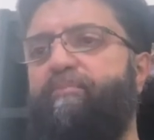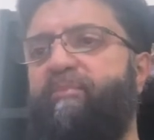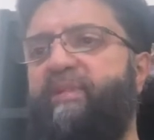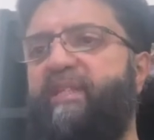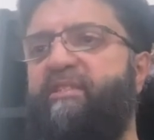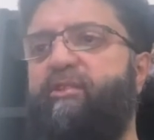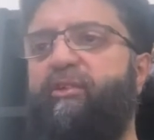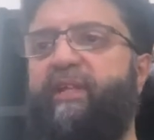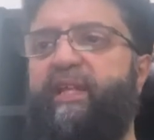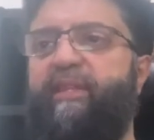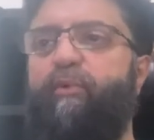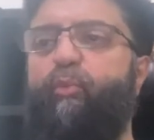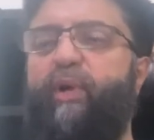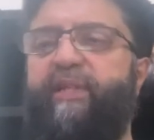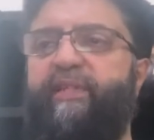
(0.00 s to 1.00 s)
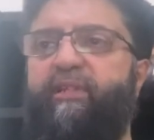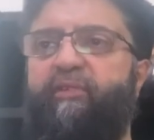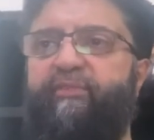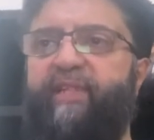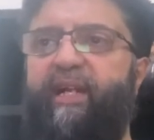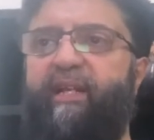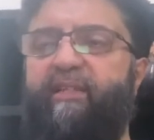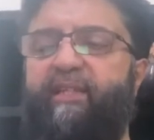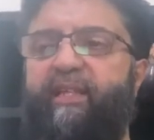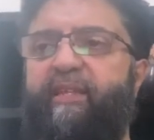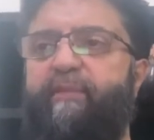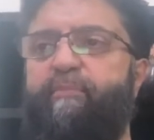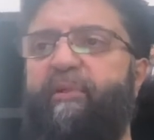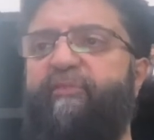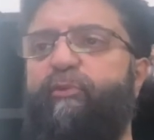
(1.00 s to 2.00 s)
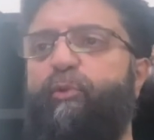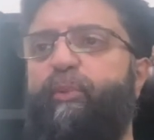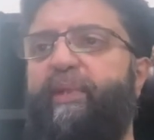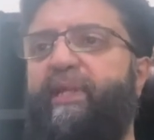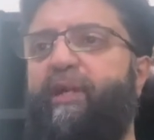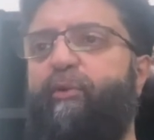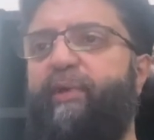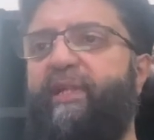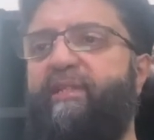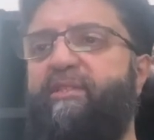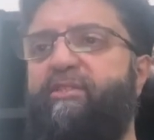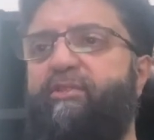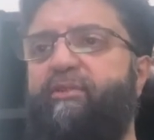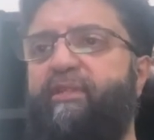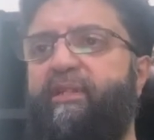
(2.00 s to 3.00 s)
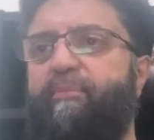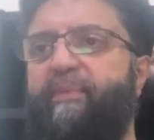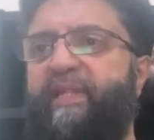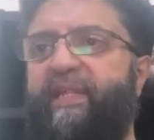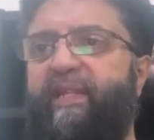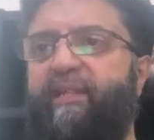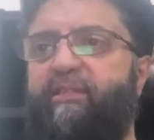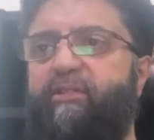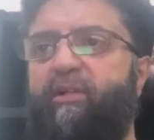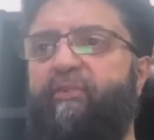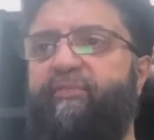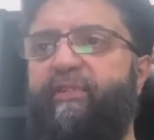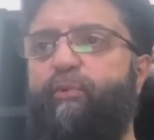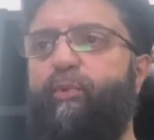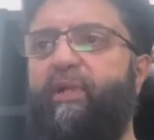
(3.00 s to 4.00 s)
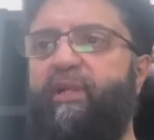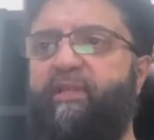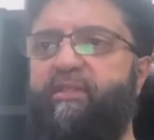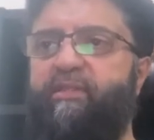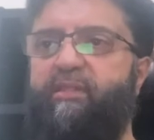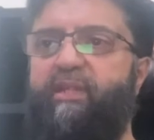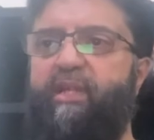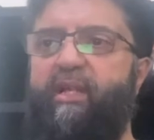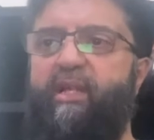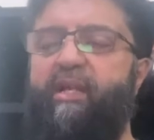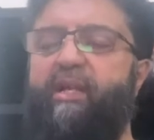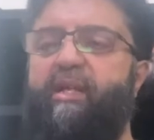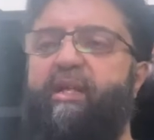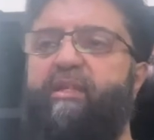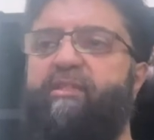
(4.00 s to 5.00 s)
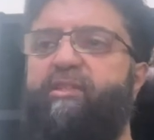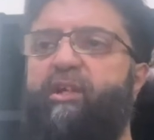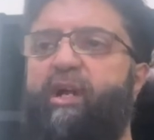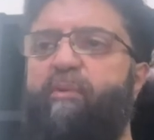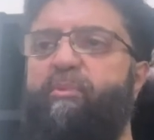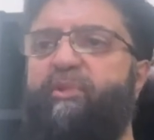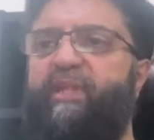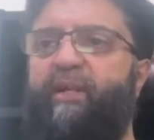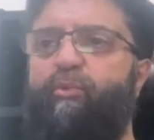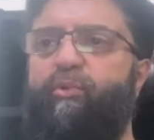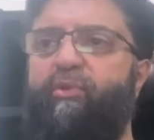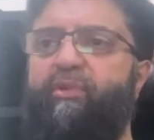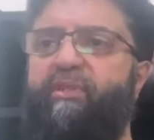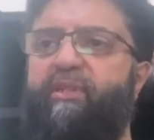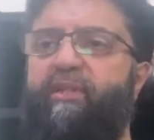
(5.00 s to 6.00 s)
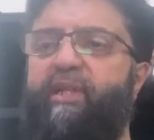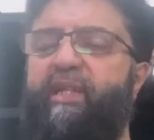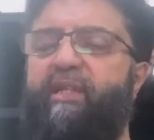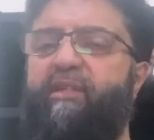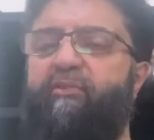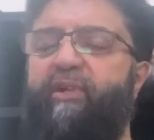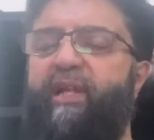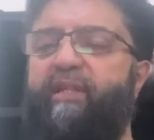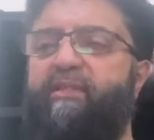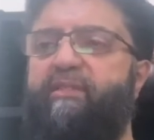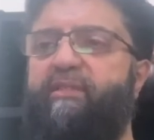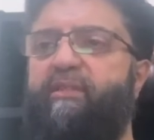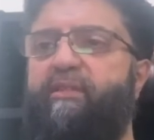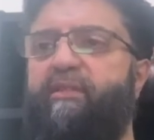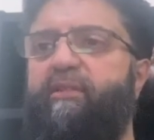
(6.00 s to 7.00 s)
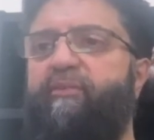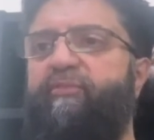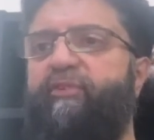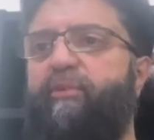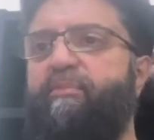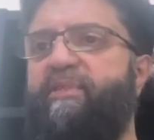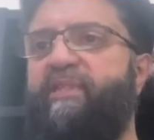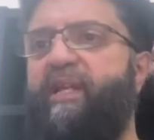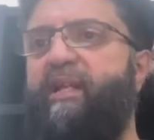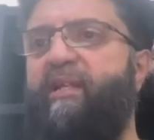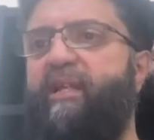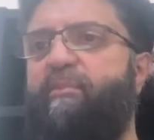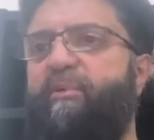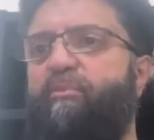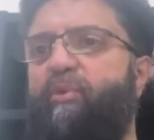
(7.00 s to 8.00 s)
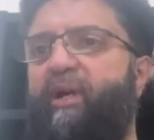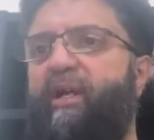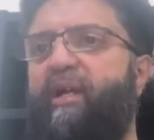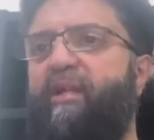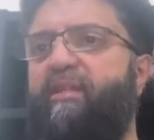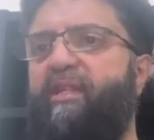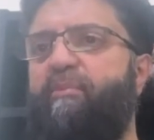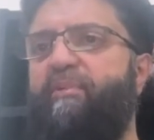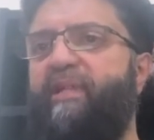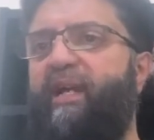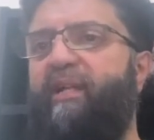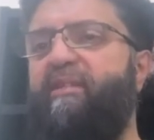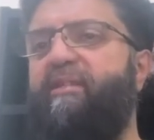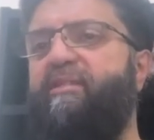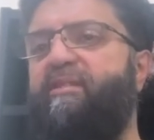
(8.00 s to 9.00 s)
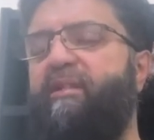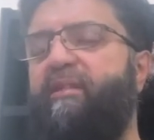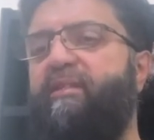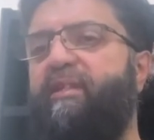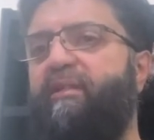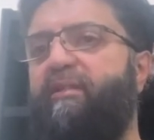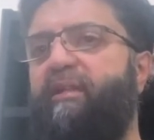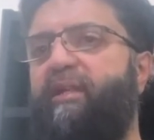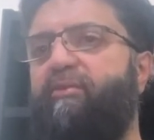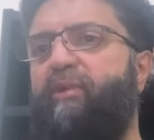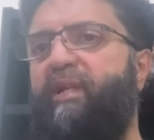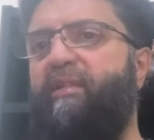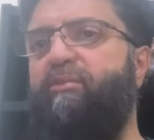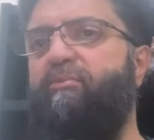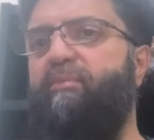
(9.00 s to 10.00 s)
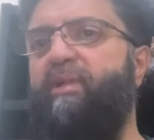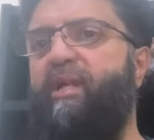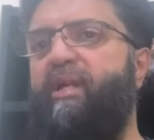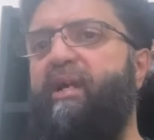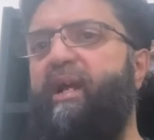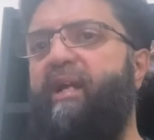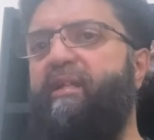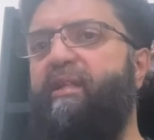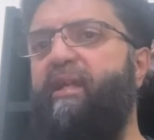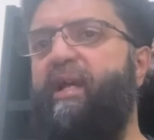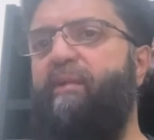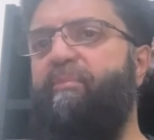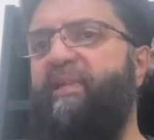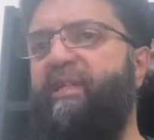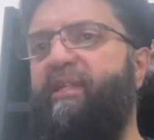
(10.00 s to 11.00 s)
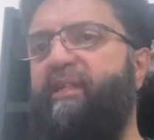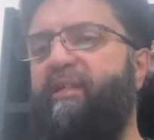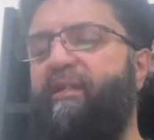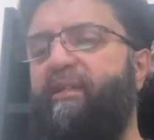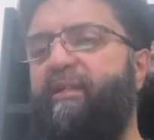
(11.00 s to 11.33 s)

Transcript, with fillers: Let's look at the wording of the hadith before we go into the meanings of the words. So Abu Dawood, he narrates from Sahal ibn Mu'ad ibn Anas radiyallahu anhum an abihi,